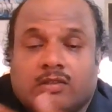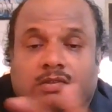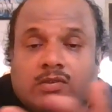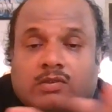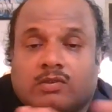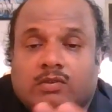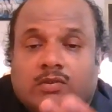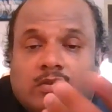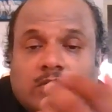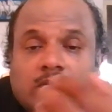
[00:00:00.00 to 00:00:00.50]

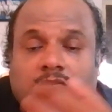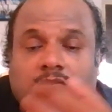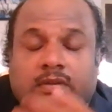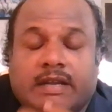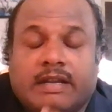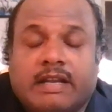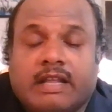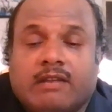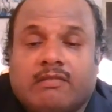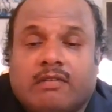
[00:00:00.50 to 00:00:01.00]
So
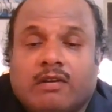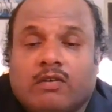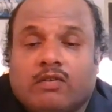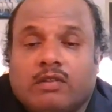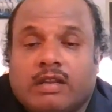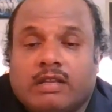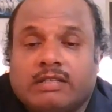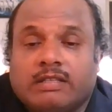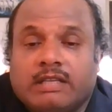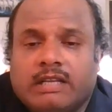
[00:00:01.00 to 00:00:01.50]
entire
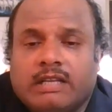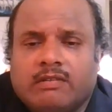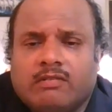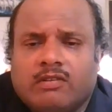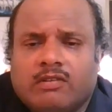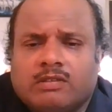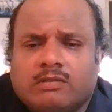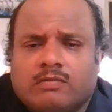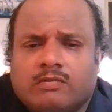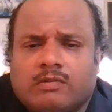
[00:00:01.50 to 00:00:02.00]
Vadodara city
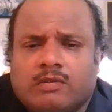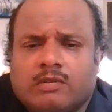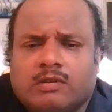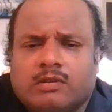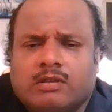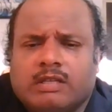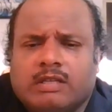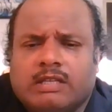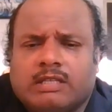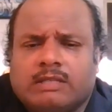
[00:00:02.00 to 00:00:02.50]
was
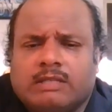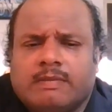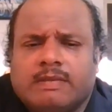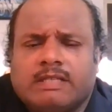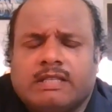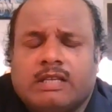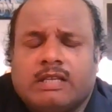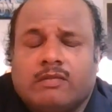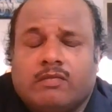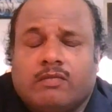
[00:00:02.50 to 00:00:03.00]
is
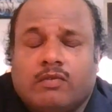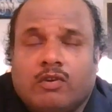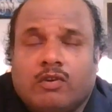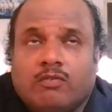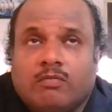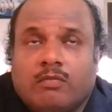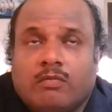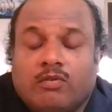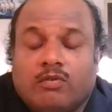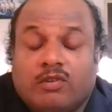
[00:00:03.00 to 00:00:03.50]
basically full of
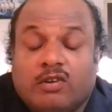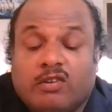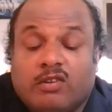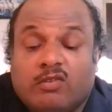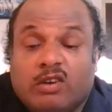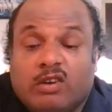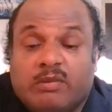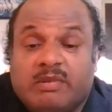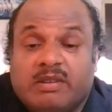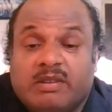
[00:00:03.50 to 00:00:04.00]
mountain
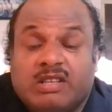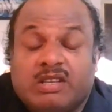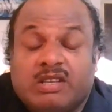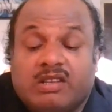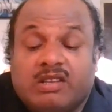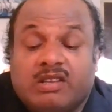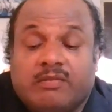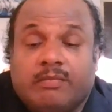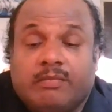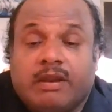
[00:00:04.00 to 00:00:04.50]
only
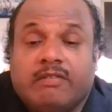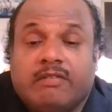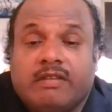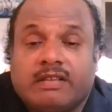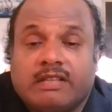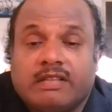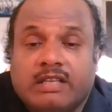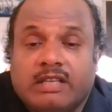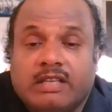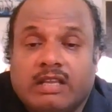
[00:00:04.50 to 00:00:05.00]
basically
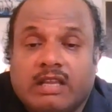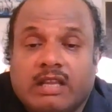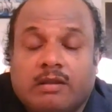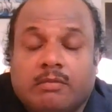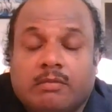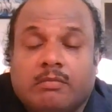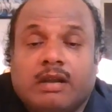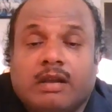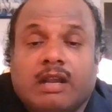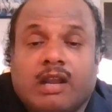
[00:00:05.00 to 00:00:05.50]
previously,
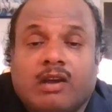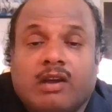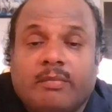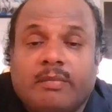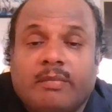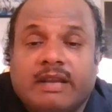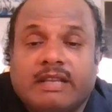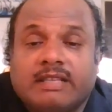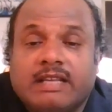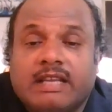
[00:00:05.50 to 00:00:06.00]
but now
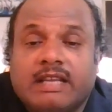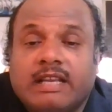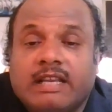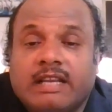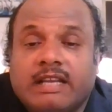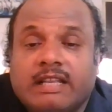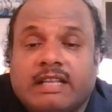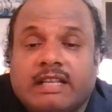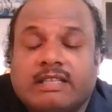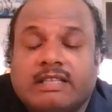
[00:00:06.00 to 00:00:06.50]
basically
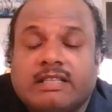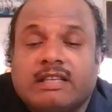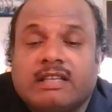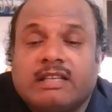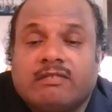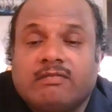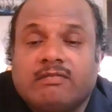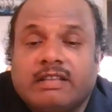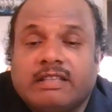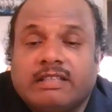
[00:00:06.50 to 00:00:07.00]
it is
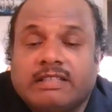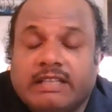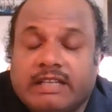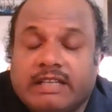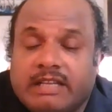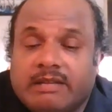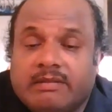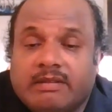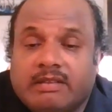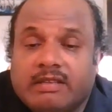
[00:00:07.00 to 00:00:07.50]
one
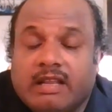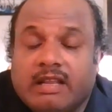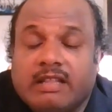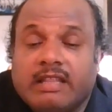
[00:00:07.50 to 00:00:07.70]
city basically.